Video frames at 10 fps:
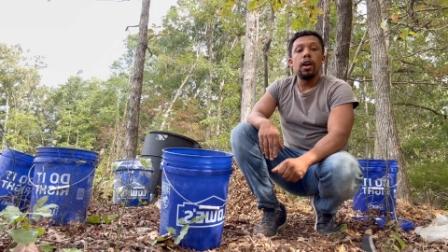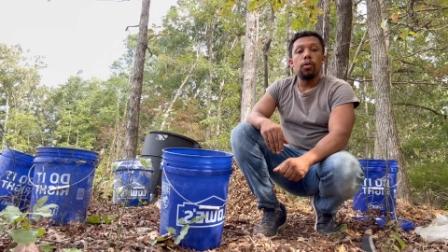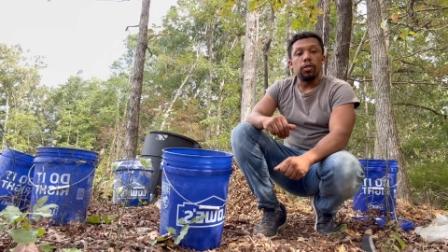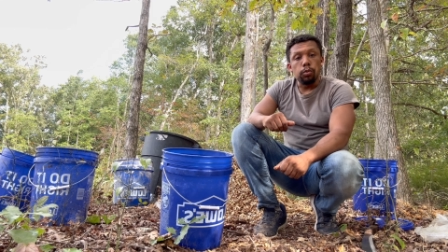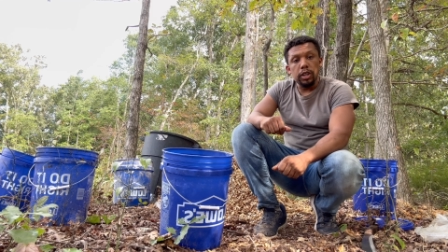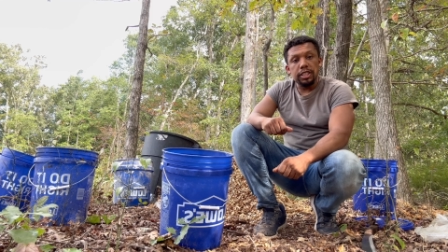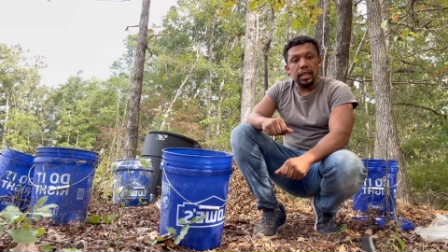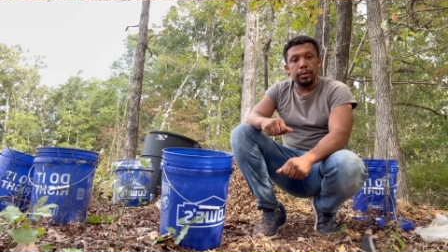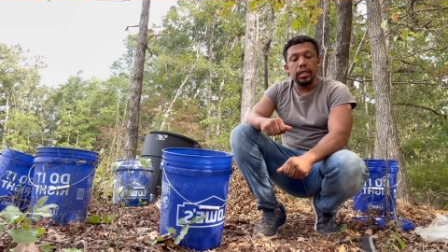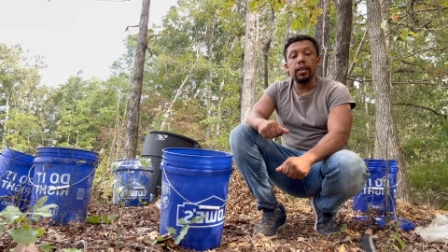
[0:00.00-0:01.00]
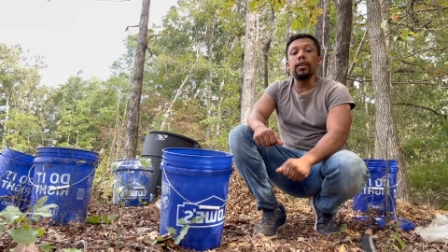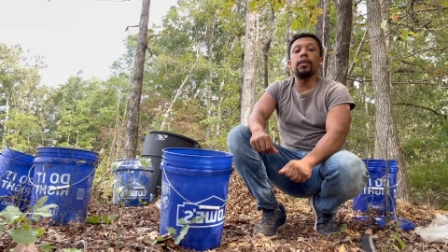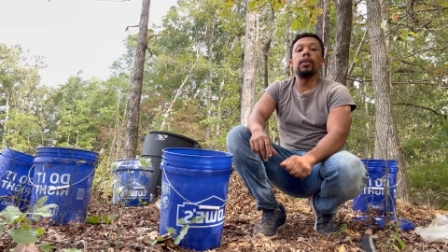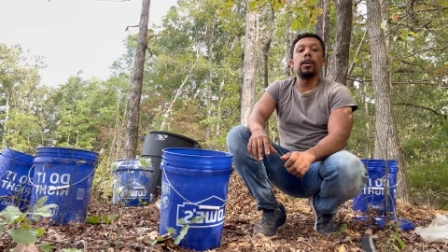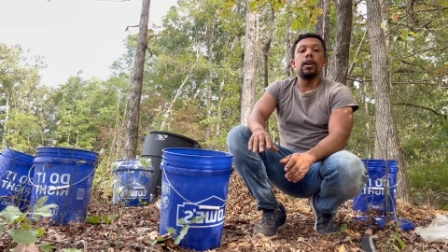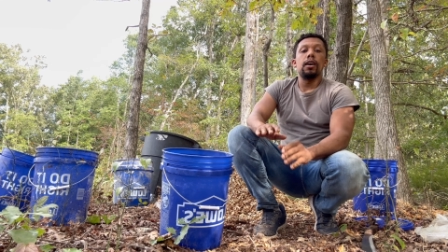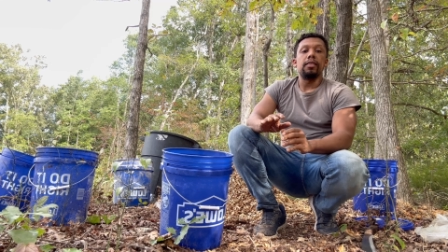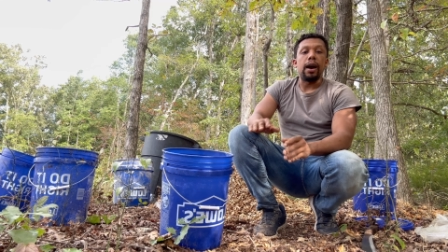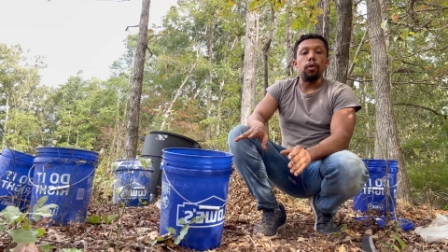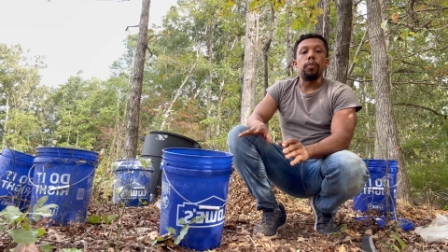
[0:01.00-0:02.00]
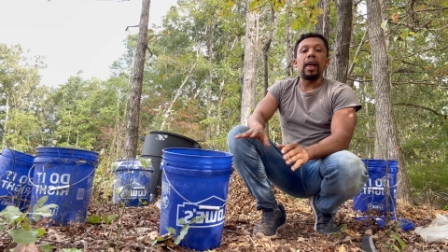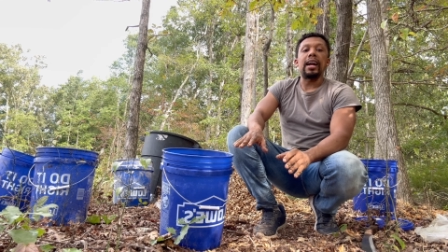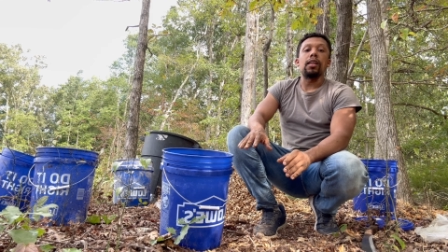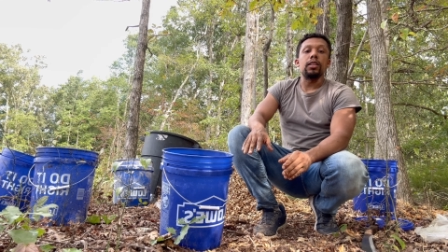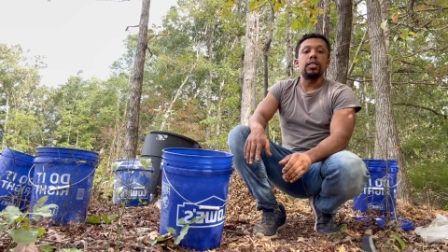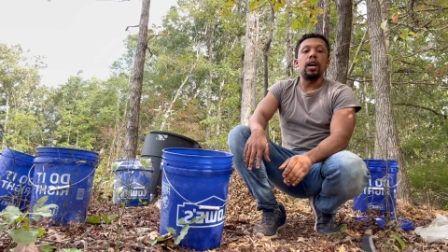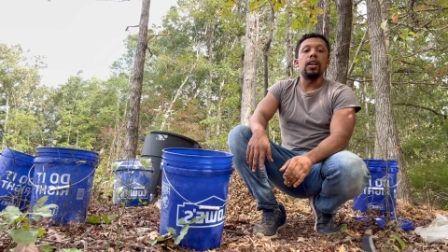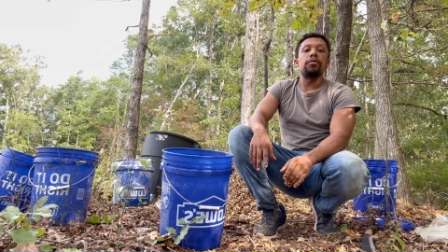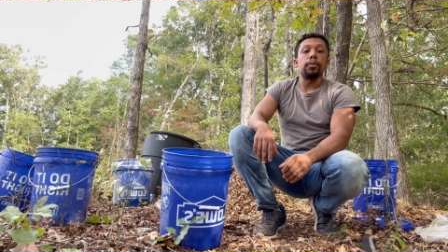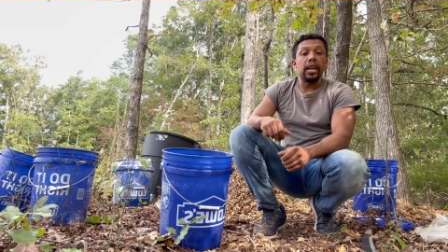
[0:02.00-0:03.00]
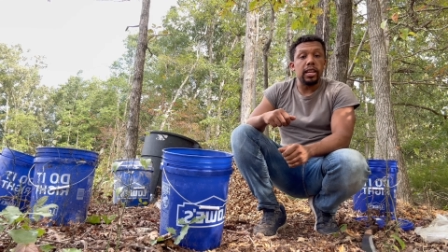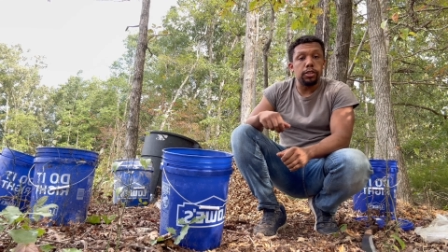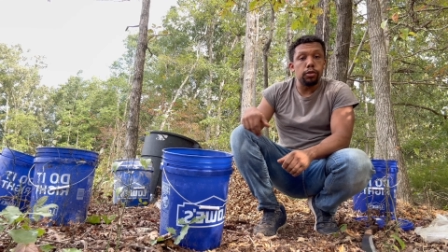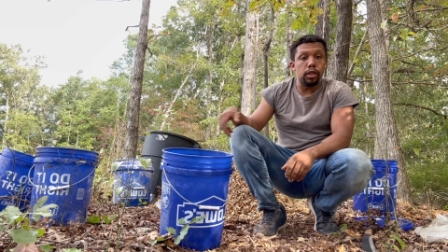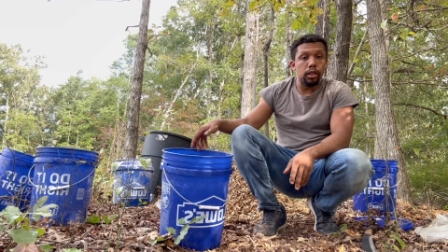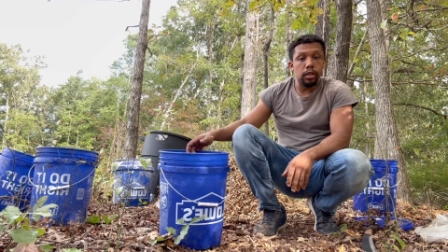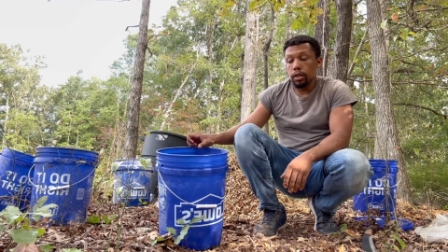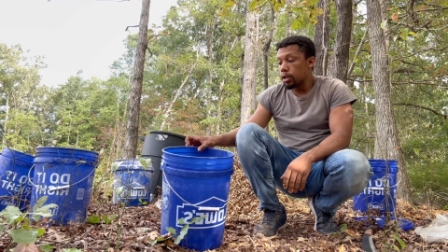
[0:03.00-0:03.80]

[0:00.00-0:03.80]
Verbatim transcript: with wood chips that will black out the sun from getting to the